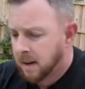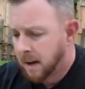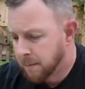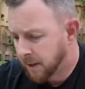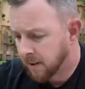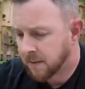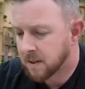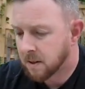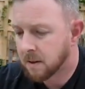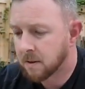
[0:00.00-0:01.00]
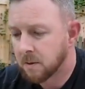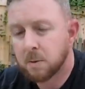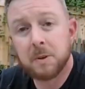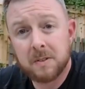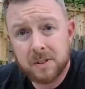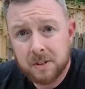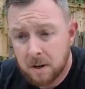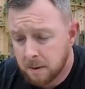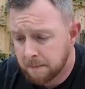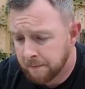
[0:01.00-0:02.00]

I'm gonna give this sucker a little bit of a scrub,